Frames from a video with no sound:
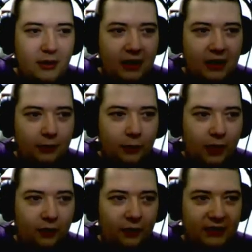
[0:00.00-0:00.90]
the
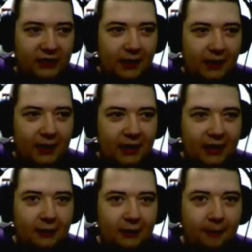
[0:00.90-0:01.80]
M12 was aiming
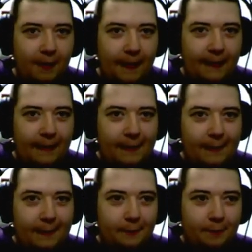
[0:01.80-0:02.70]
at,
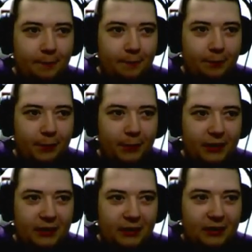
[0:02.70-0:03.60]

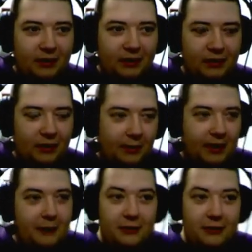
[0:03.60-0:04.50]
but, I mean,
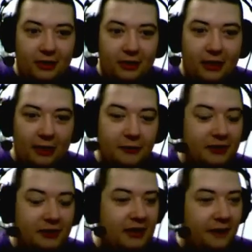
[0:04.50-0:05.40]
he was
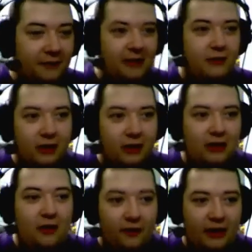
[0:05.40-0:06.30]
definitely looking
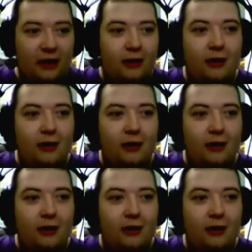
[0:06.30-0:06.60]
over there.